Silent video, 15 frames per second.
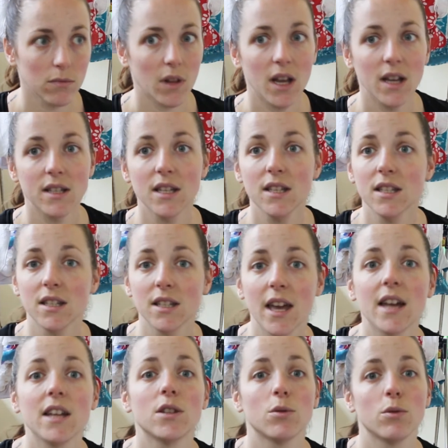It's easy to
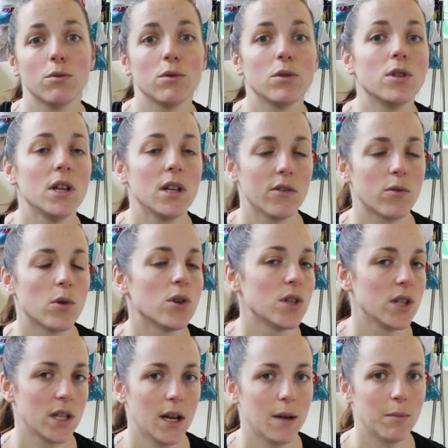get into a routine of washing
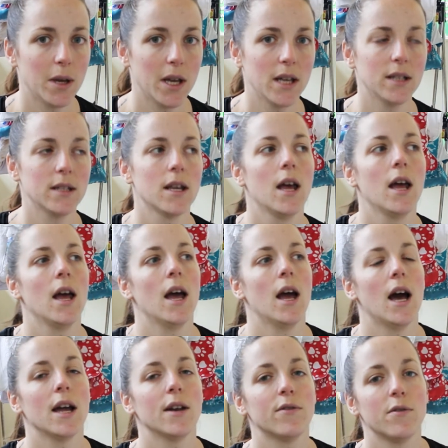the nappies,
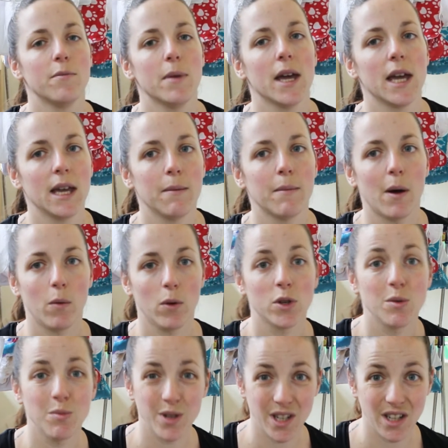and for me my
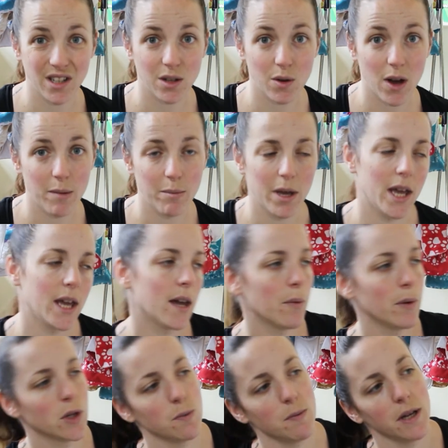washing machine is quite big,
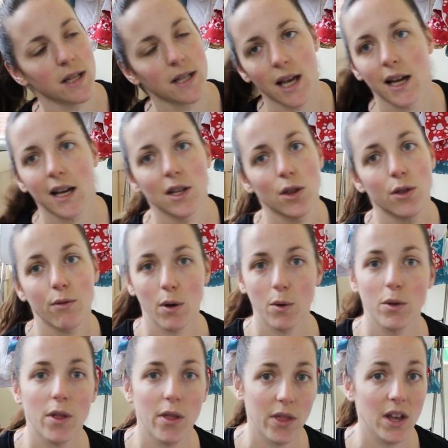which means I can throw
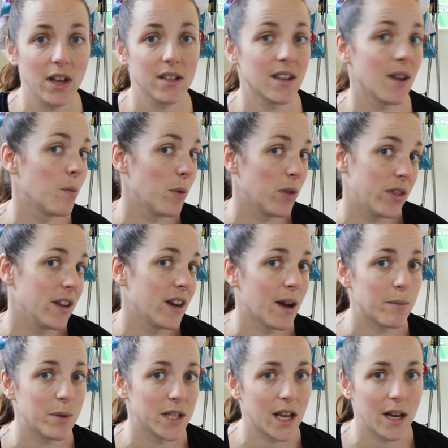other things in with the
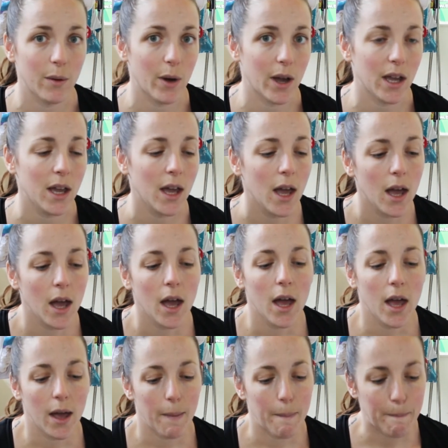nappies anyway.
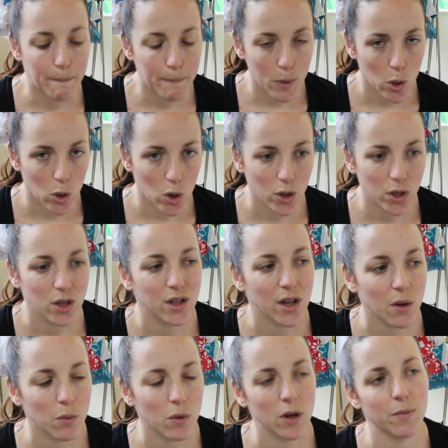But you
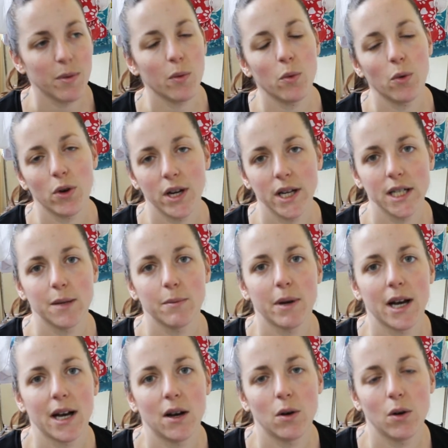don't want to be worried
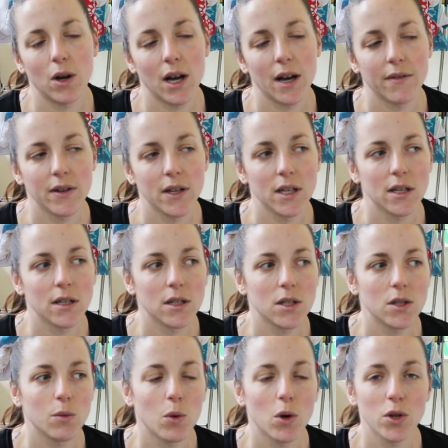about having
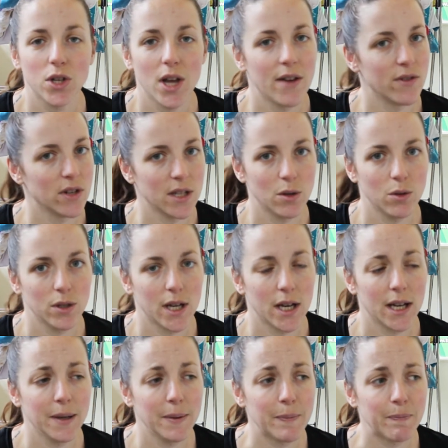to wash every single day.